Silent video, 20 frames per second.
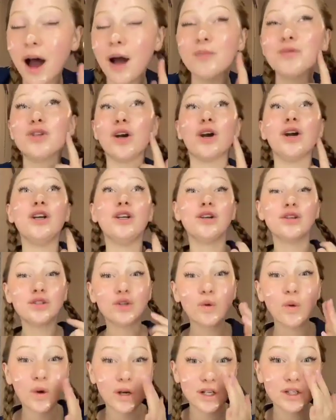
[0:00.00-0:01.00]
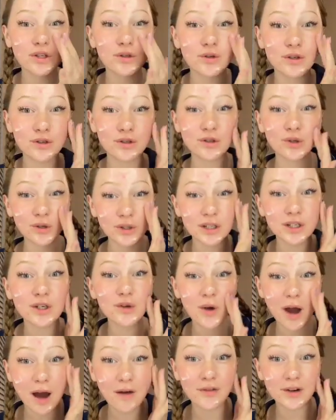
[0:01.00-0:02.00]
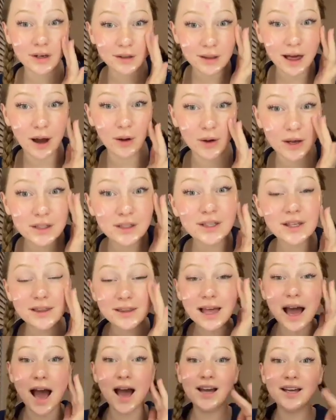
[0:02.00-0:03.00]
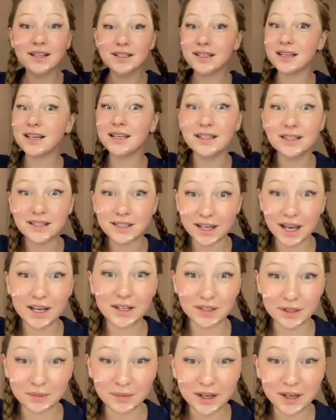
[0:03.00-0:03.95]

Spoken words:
I'm sorry, you're 22 years old and you have an allowance? That is insane to